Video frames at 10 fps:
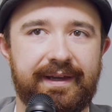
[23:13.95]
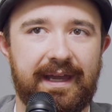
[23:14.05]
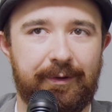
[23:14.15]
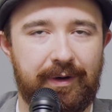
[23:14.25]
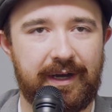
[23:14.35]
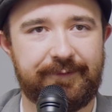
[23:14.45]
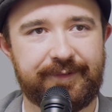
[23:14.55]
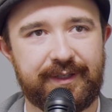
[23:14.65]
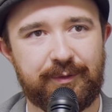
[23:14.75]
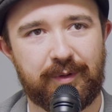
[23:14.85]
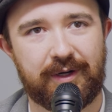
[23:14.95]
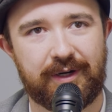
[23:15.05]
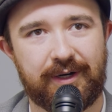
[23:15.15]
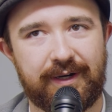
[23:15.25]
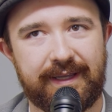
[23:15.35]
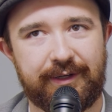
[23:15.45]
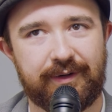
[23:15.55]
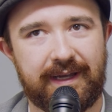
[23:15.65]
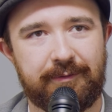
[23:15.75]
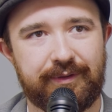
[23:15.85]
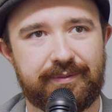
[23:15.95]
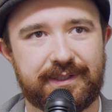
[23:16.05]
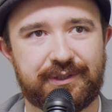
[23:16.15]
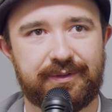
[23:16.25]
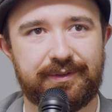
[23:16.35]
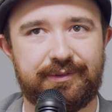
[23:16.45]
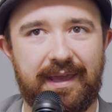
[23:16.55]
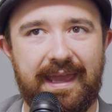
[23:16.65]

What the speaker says: how often you are, and your hour thresholds,